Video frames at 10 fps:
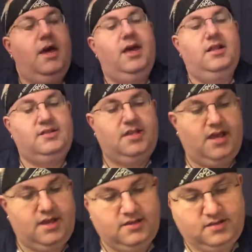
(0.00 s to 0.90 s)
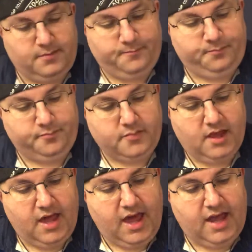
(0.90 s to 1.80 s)
It says,
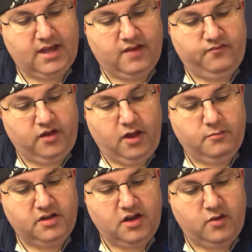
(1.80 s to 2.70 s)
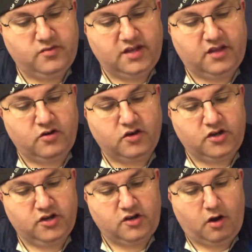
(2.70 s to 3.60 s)
an envelope denotes either
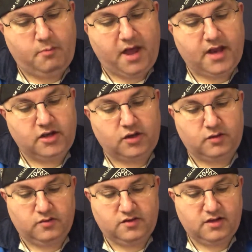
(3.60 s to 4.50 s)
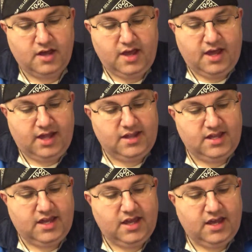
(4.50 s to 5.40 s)
good or bad news. In
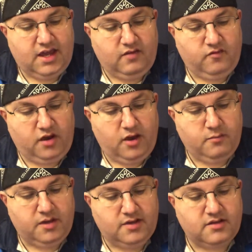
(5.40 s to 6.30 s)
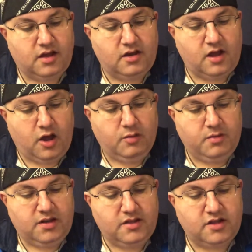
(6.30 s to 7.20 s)
the envelope is
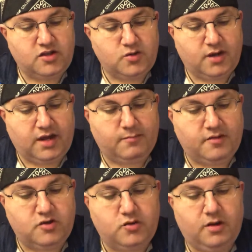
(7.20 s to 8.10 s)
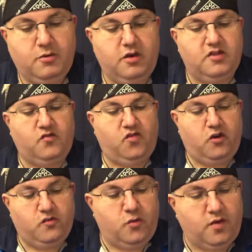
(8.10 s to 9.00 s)
unopened in the dream. The dreamer is
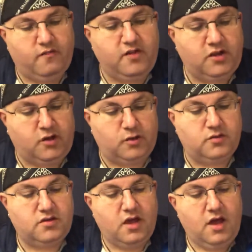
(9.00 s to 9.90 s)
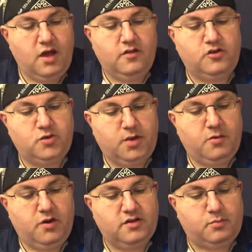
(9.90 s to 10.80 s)
fearful of the news. The dreamer
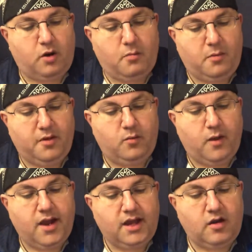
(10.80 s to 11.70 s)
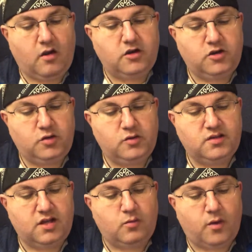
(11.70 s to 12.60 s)
is probably waiting on news
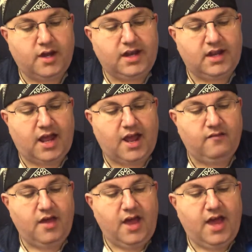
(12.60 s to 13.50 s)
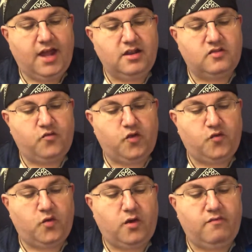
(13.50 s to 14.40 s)
in waking life and is
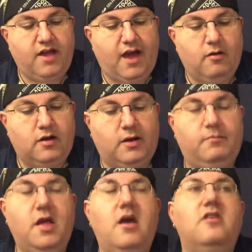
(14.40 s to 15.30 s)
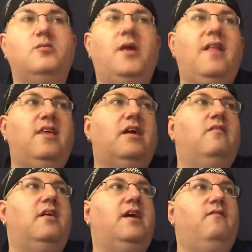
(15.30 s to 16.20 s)
fearful of the outcome. So when I think of
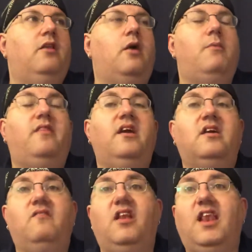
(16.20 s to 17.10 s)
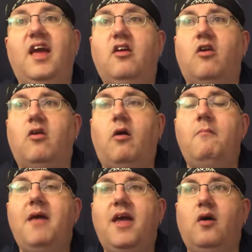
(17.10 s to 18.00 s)
an envelope, I think of a letter or
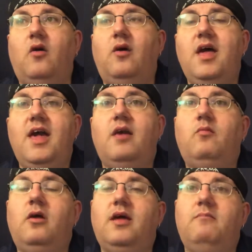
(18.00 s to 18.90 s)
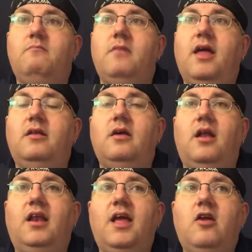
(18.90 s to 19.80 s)
mail, and a
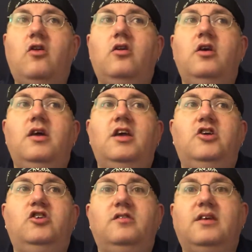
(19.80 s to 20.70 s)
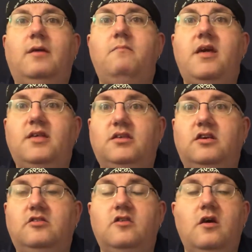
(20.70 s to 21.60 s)
letter is usually a
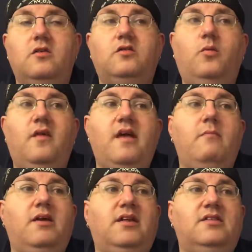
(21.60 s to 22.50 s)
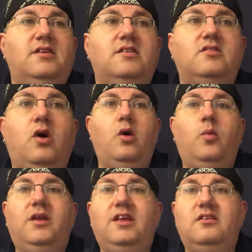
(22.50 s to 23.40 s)
message. So what that means is
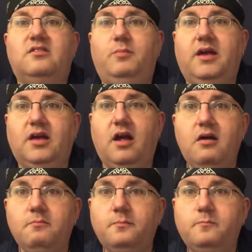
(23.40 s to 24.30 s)
we need to speak up.